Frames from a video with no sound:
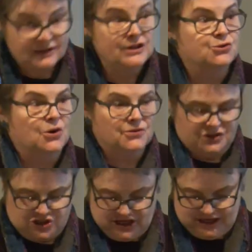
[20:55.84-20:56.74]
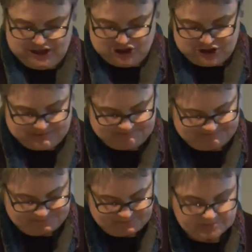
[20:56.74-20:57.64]
that drove the change.
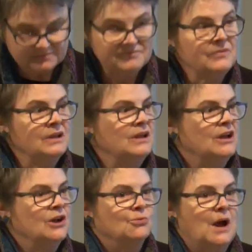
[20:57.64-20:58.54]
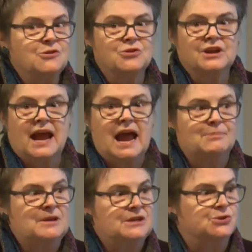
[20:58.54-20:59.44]
Rather than a
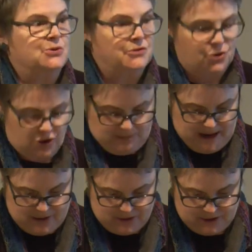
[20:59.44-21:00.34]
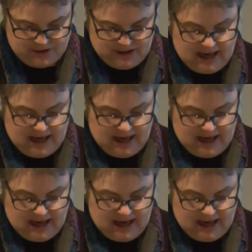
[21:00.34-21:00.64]
happy history of girl power,